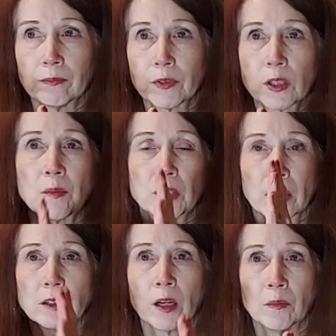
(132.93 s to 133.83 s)

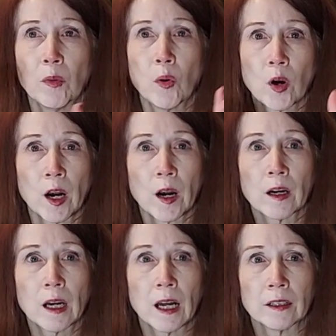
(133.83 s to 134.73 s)
subject are more
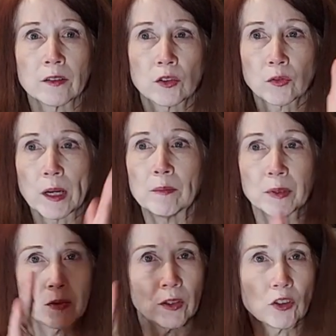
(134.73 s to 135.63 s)
on a straight
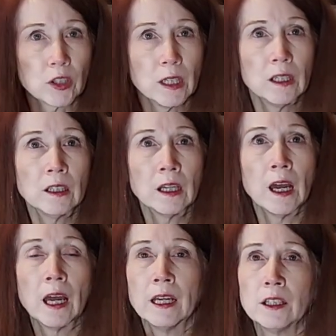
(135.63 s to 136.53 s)
positioning.
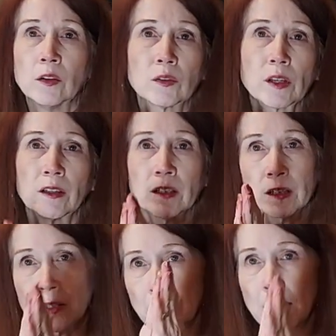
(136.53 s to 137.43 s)
Say
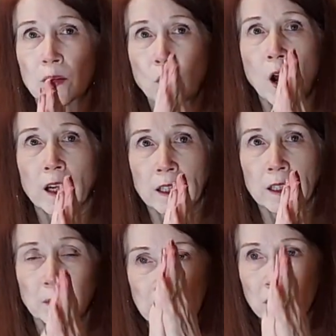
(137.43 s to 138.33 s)
it's a man
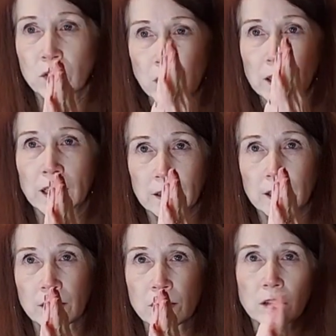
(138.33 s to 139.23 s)
walking, but he's straight like
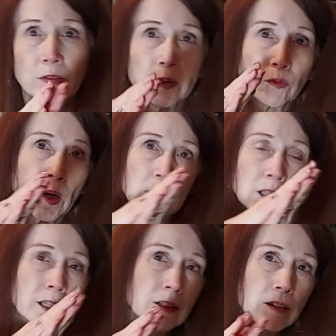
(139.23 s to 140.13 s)
this. If he's
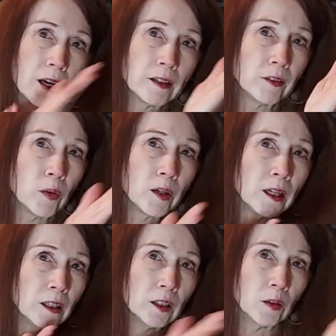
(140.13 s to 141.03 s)
running and he's kind of
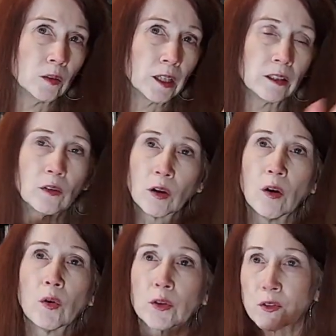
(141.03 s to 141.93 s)
going, or a
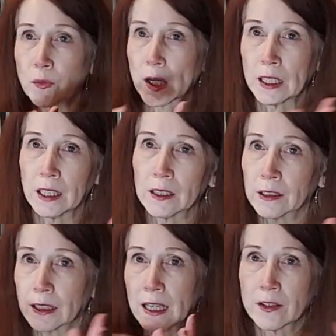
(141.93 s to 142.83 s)
horse running and
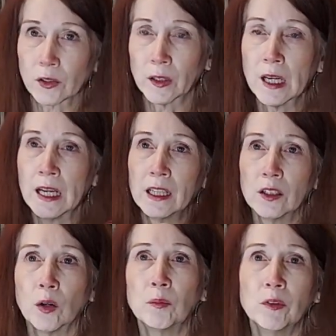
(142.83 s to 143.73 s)
the legs are,
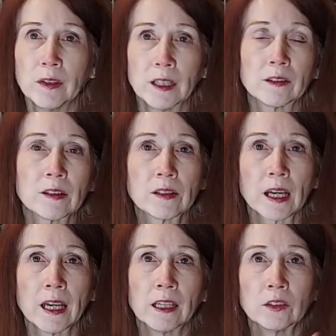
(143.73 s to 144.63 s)
moving at this
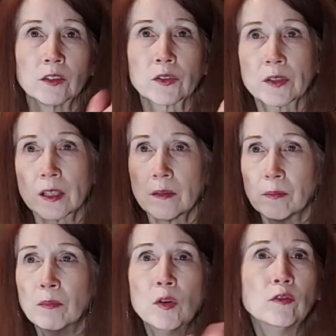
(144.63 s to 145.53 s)
diagonal, you'll see
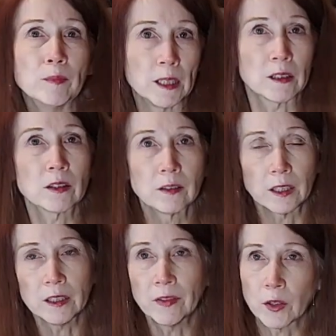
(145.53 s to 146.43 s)
movement.
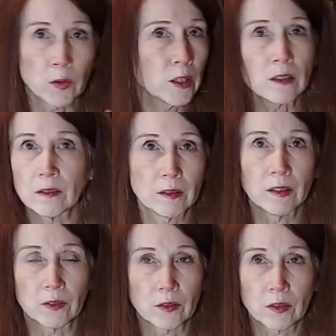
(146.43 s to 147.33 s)
Even though
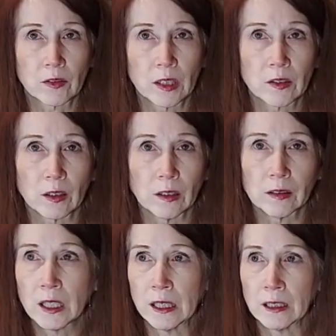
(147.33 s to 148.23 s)
it's a